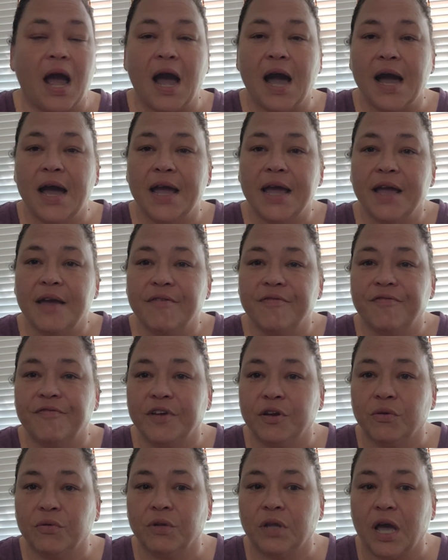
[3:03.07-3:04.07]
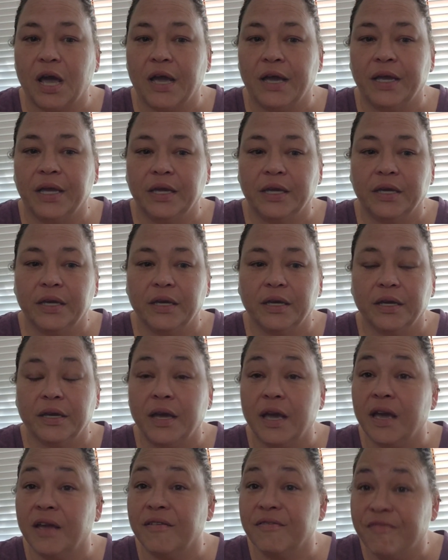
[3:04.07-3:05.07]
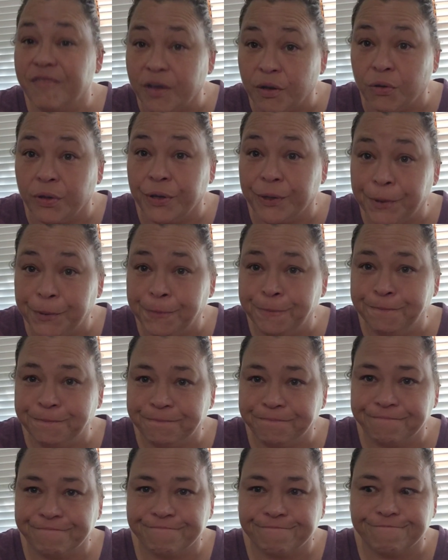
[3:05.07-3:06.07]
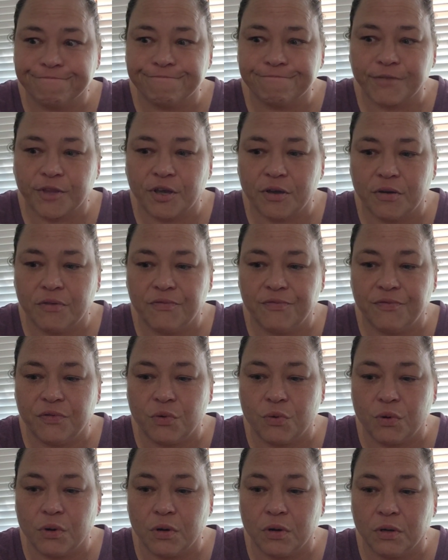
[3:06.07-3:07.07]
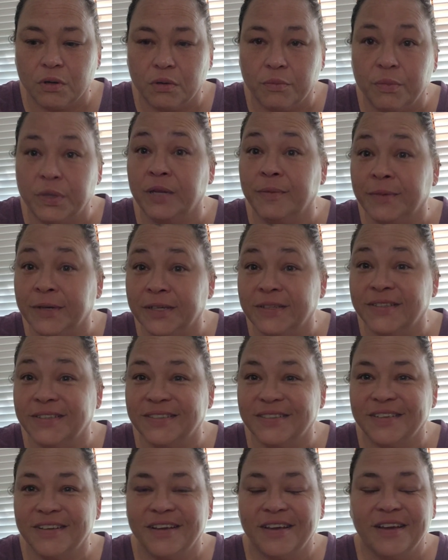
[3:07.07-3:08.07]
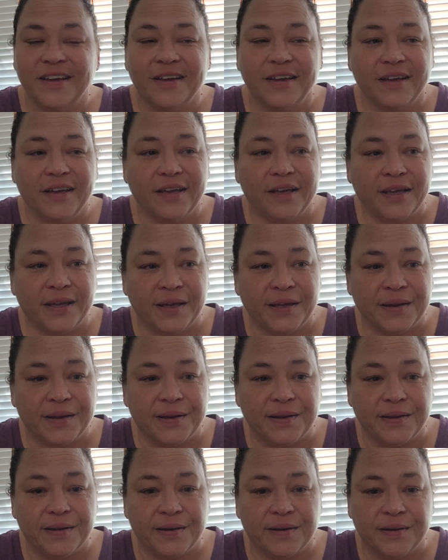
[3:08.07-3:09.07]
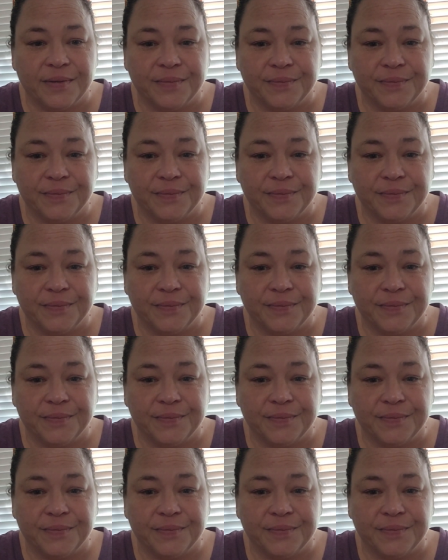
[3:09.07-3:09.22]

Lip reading: I have felt like a failure for many months. And